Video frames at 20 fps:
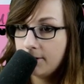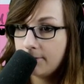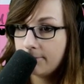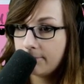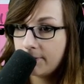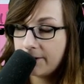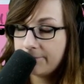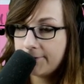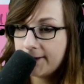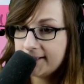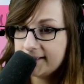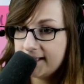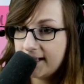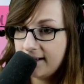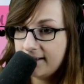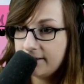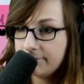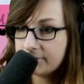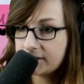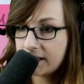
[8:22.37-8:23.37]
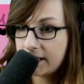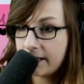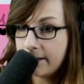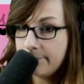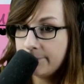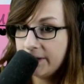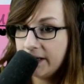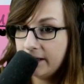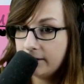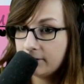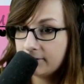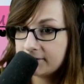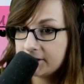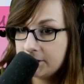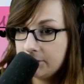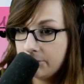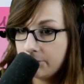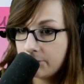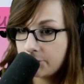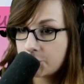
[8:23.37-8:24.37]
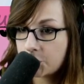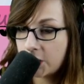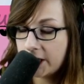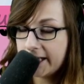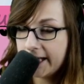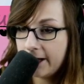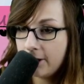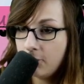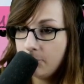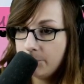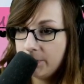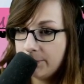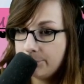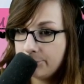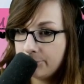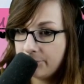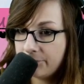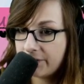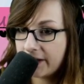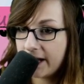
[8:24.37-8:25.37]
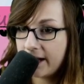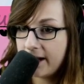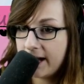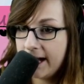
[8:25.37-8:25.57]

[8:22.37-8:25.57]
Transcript: When I first heard there was a company in Lost York trying to help people with that,